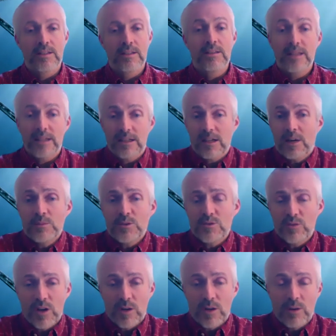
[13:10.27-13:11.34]
that comes
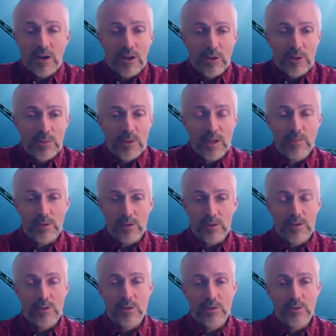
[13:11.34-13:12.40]
from other people
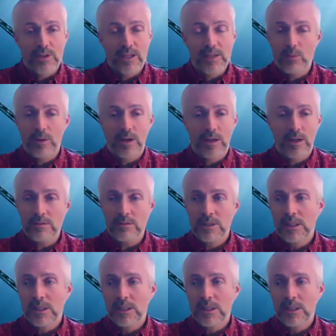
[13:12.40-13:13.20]
who think, well,